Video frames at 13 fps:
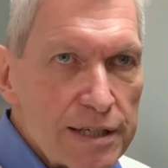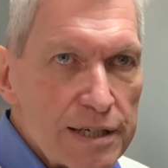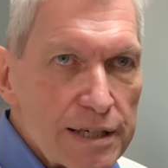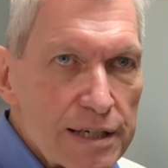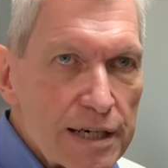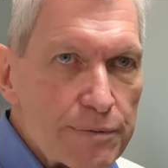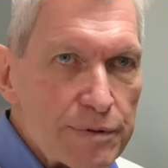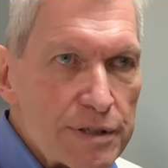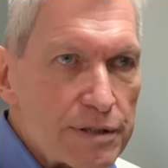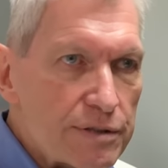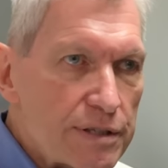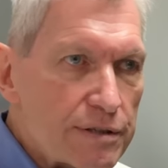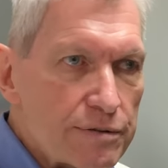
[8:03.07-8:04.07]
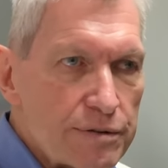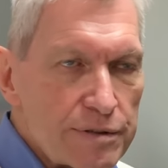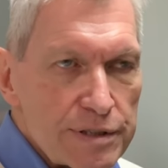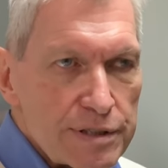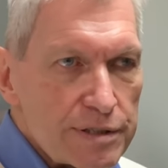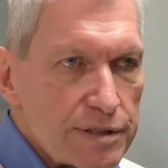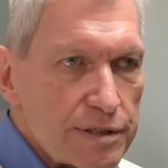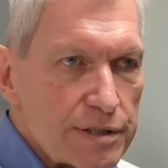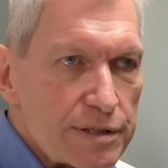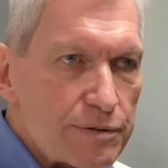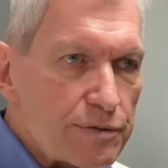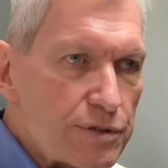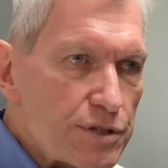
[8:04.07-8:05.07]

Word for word: I mean, the